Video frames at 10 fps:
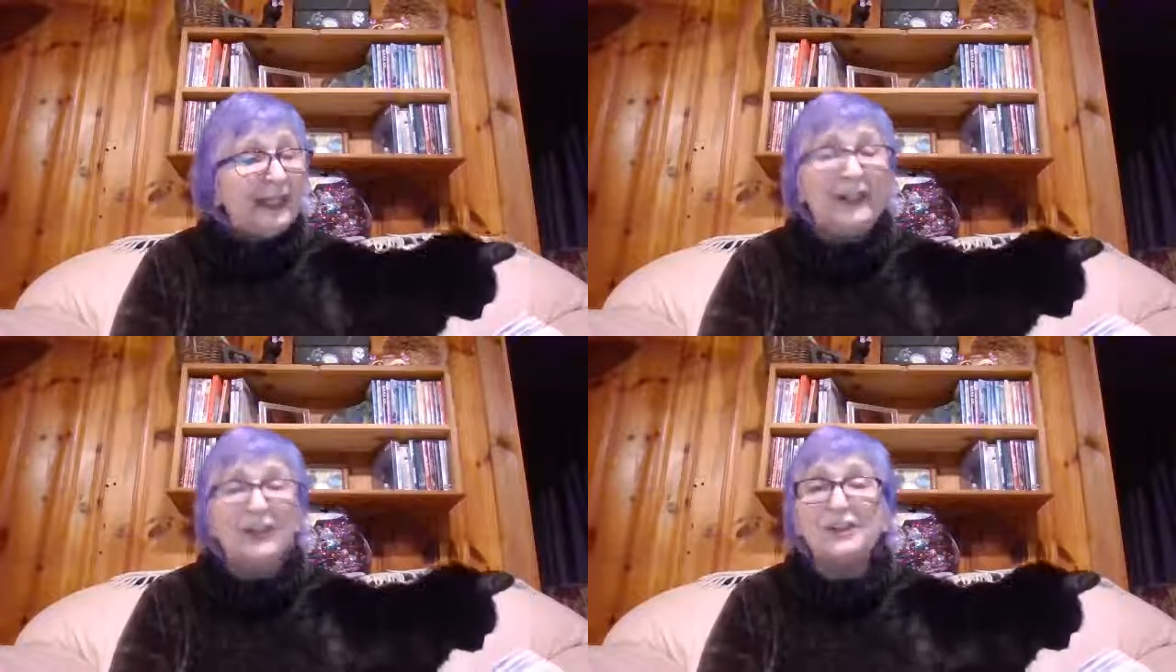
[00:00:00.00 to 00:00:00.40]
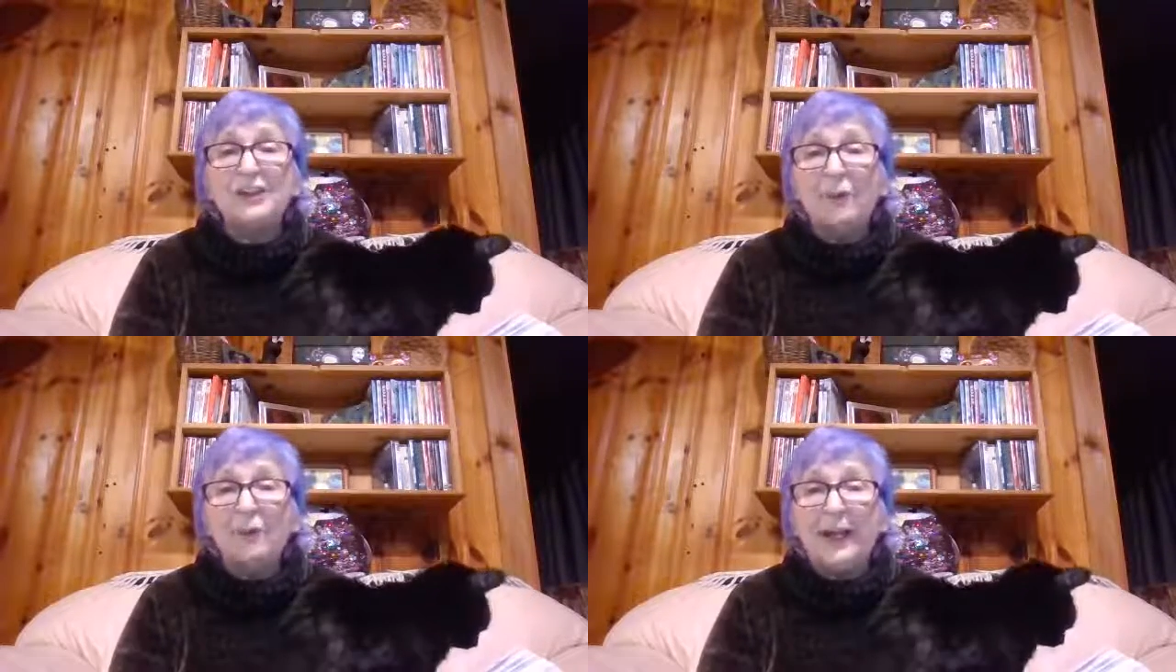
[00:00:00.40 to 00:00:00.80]
Here's
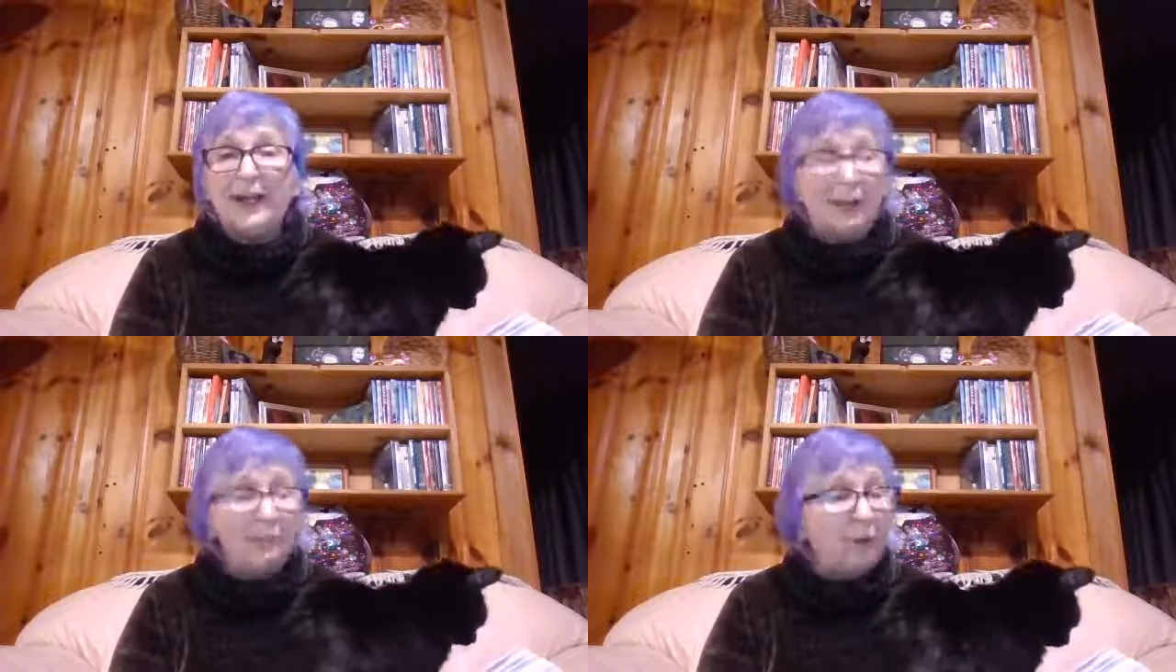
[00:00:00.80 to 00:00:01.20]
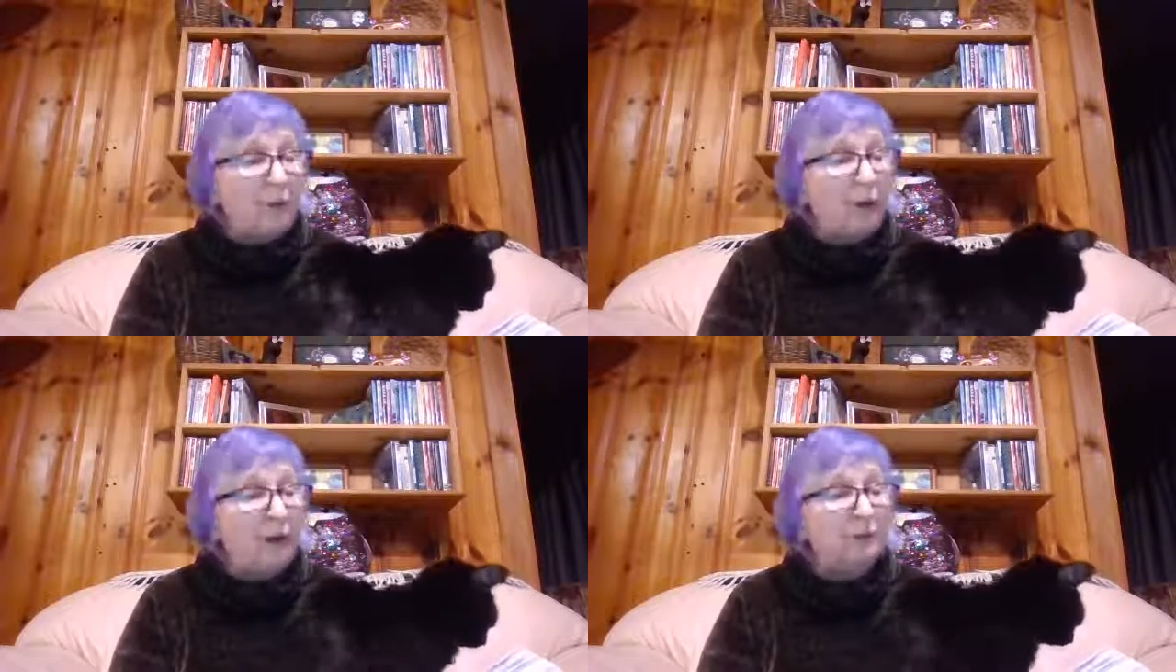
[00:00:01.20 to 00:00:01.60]
a wake up
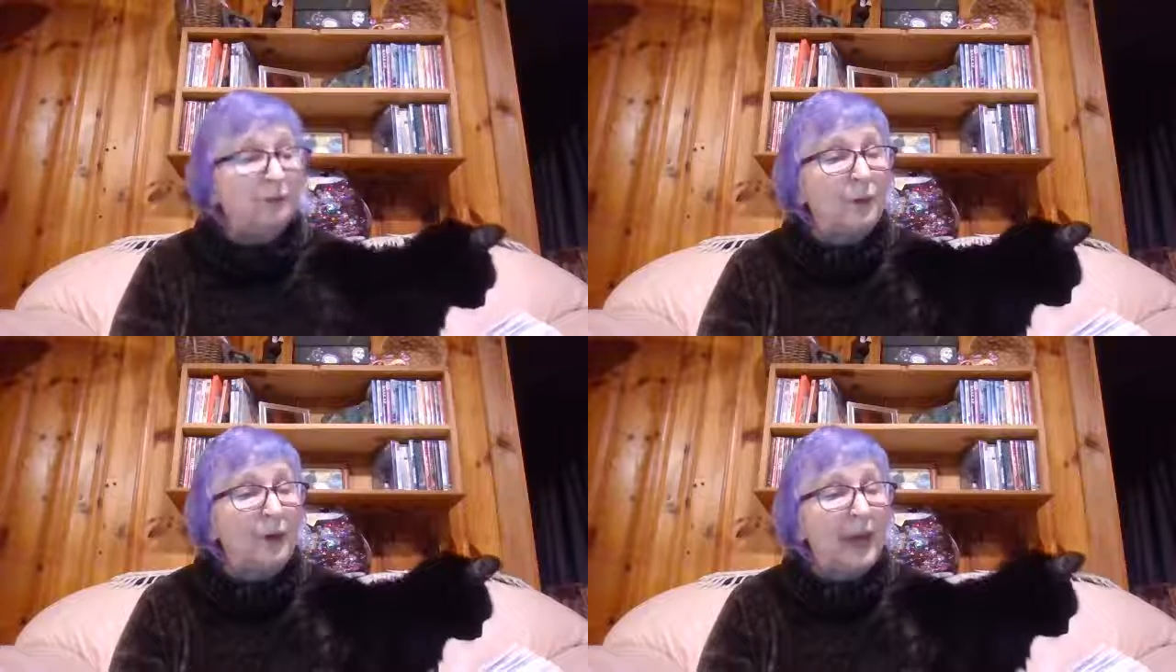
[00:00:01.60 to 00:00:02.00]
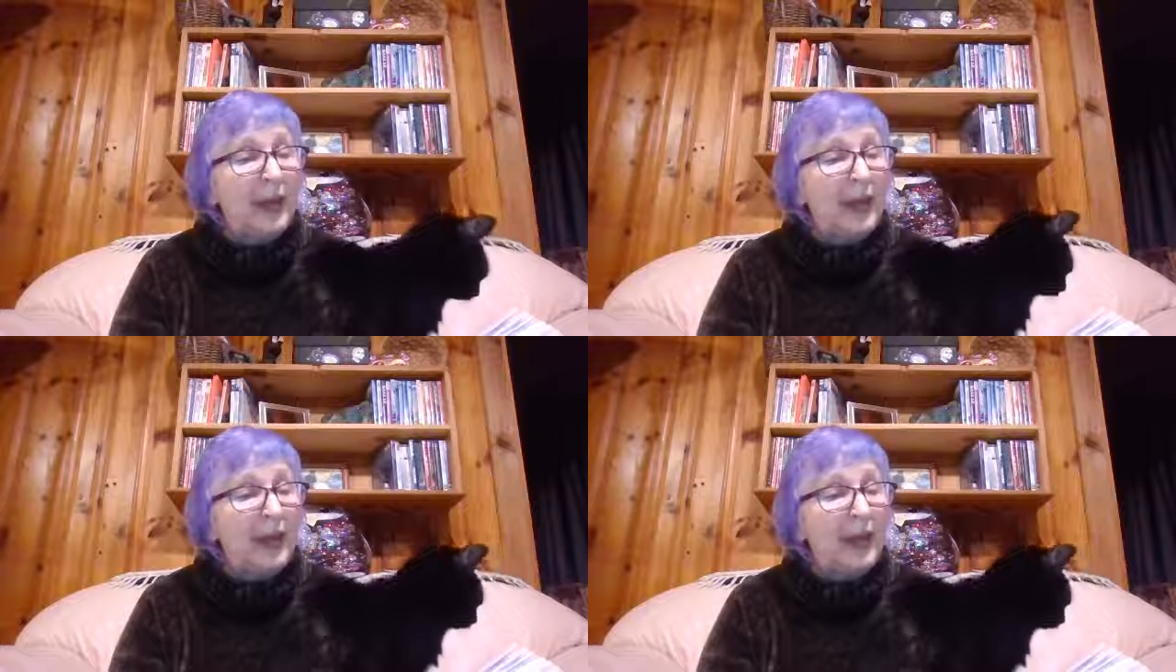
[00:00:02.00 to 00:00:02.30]
call for